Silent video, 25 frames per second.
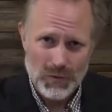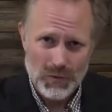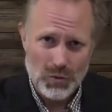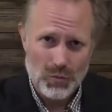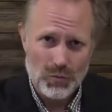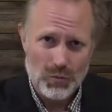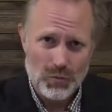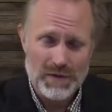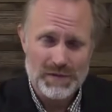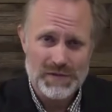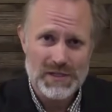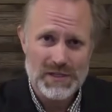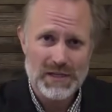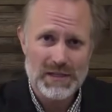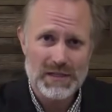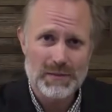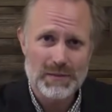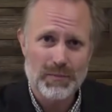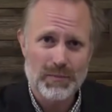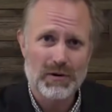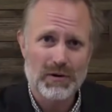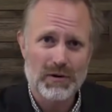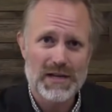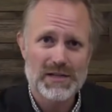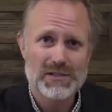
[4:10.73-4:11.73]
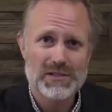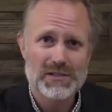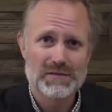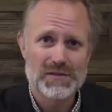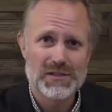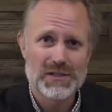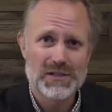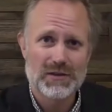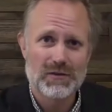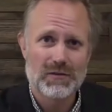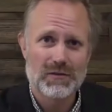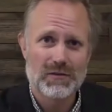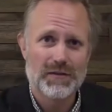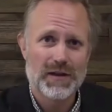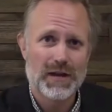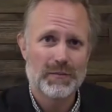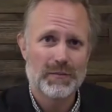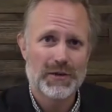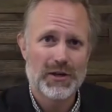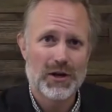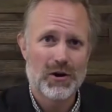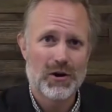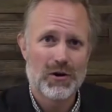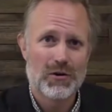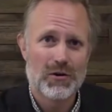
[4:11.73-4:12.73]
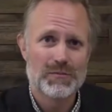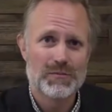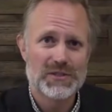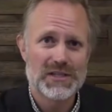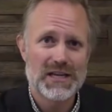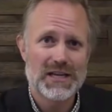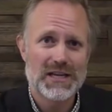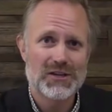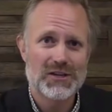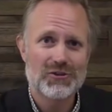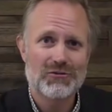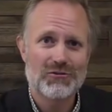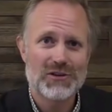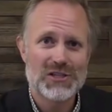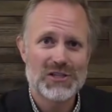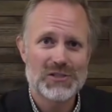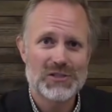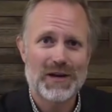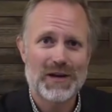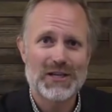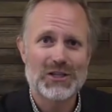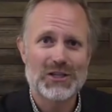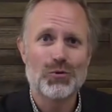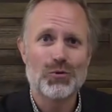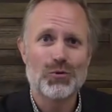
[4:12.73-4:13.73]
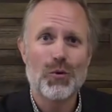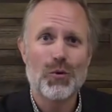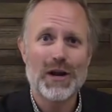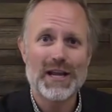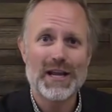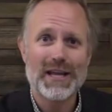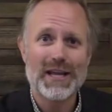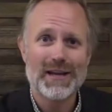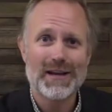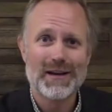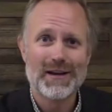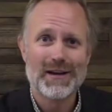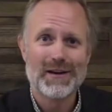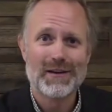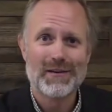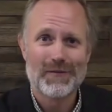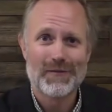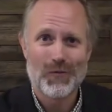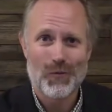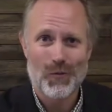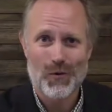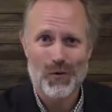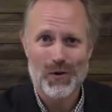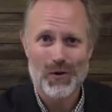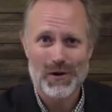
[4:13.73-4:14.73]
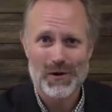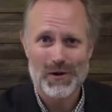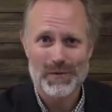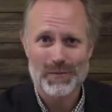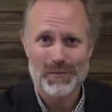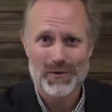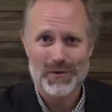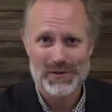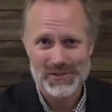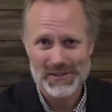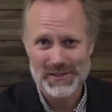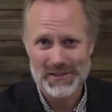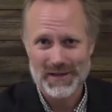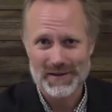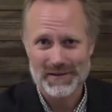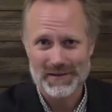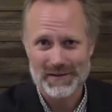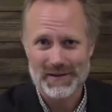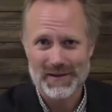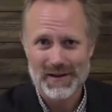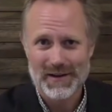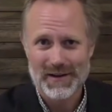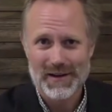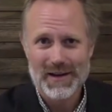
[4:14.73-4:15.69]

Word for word: we've seen the price of single family homes increase by 24%.